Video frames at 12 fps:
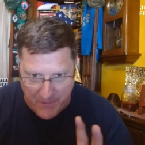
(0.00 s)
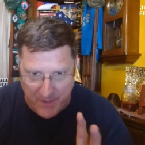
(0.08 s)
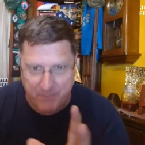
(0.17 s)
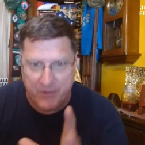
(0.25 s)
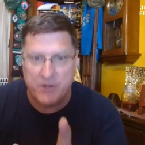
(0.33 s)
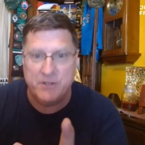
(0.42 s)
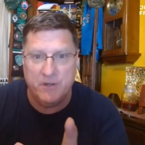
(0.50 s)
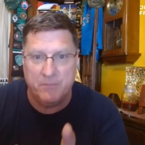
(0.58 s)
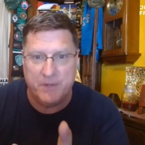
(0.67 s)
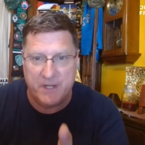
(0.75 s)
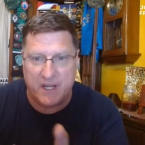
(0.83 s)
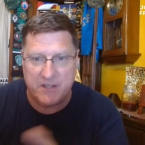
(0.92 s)
but they were the
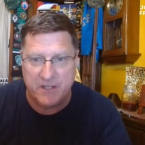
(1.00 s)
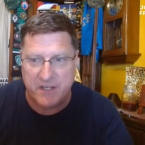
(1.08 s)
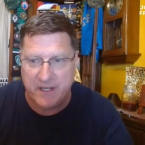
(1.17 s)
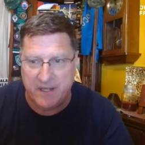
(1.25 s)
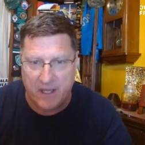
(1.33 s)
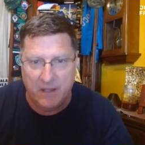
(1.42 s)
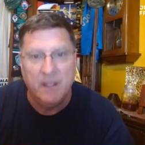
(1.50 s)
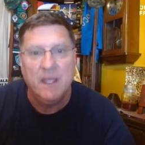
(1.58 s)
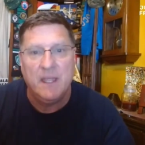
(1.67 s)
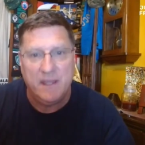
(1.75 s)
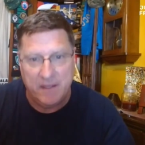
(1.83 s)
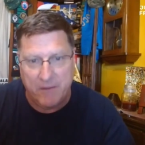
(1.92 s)
personal protection
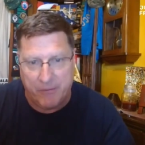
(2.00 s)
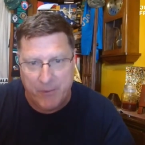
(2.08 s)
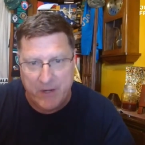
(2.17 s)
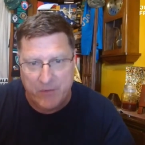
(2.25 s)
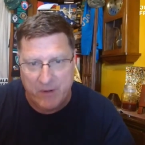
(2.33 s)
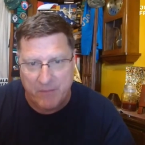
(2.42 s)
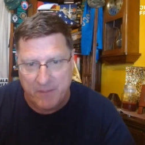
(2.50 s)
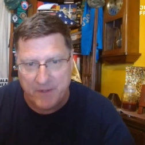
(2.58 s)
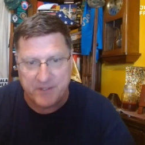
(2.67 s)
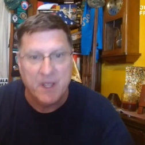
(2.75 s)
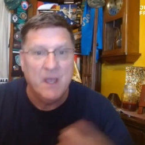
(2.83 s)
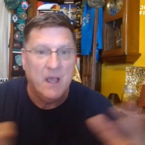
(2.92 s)
detail, then the three crew
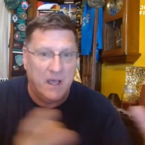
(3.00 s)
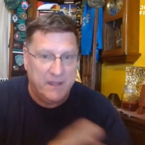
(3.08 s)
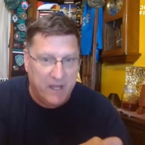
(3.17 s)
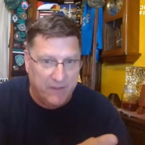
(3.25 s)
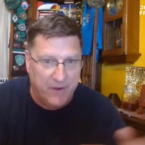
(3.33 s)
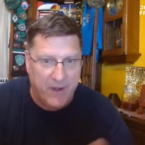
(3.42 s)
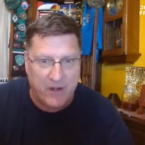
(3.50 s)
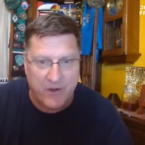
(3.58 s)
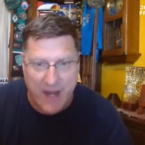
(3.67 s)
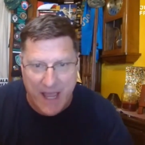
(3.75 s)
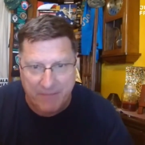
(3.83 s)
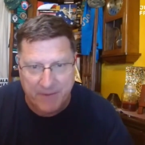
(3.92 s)
members. On the other
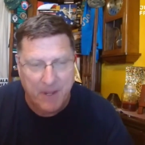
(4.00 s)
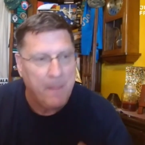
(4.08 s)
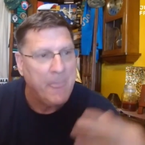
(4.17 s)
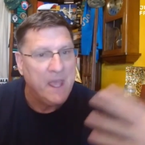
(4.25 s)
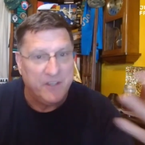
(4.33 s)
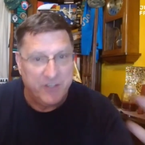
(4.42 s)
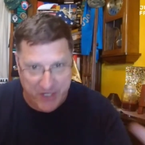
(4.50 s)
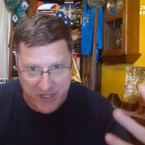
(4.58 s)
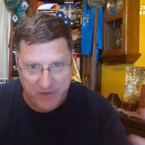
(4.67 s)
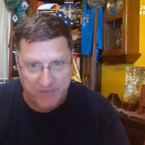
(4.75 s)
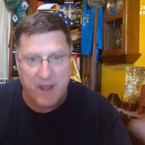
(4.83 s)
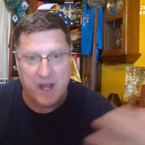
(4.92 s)
aircraft,
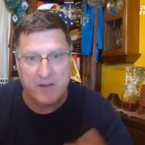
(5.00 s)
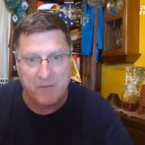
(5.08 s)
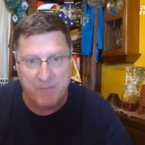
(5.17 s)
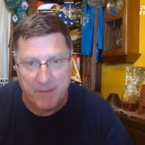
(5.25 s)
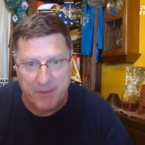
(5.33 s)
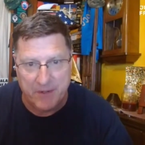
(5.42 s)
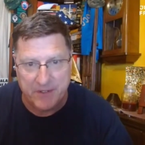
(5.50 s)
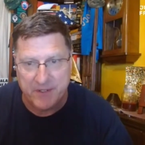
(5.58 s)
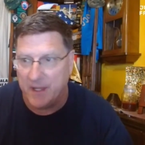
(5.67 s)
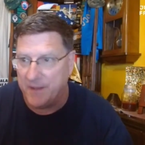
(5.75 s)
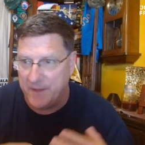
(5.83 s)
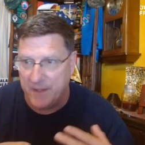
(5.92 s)
senior Wagner
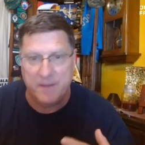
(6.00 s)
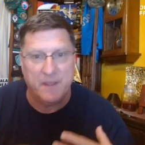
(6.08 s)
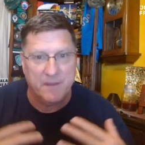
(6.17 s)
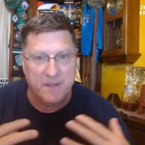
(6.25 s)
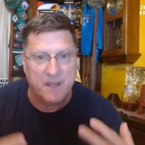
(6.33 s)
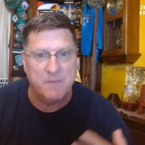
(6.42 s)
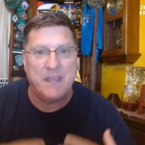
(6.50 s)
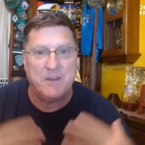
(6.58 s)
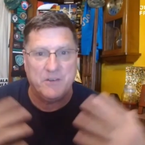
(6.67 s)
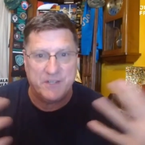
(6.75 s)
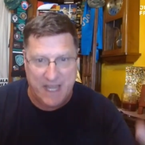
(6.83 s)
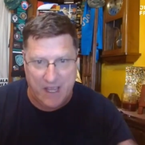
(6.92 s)
members, uh, the, the, the,
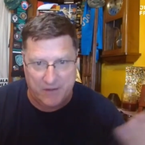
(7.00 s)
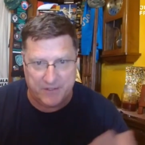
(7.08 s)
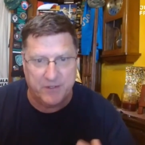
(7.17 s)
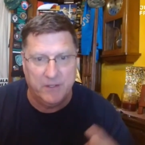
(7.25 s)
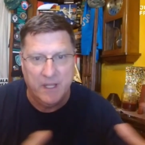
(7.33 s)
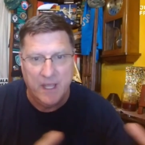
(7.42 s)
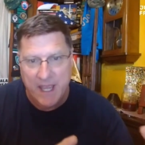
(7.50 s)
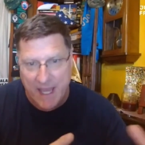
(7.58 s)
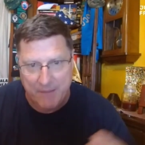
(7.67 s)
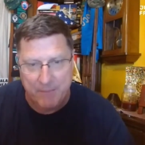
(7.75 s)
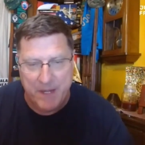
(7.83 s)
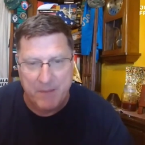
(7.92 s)
commander's council,
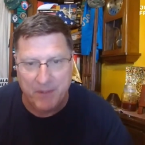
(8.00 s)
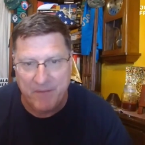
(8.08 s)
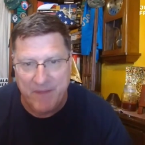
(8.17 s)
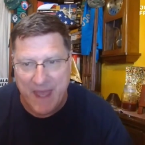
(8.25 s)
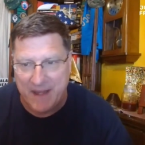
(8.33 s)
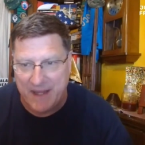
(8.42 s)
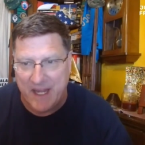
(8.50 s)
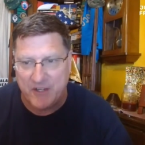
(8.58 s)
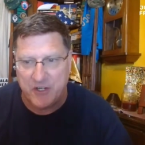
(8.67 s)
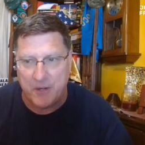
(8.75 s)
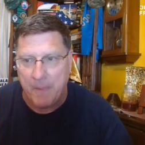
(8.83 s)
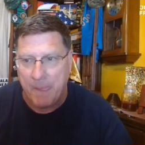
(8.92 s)
and people of that
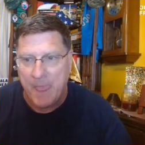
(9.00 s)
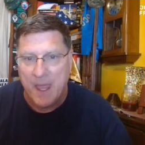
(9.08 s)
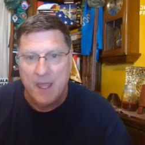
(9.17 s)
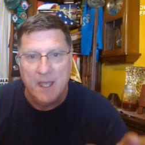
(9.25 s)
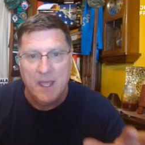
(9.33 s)
nature.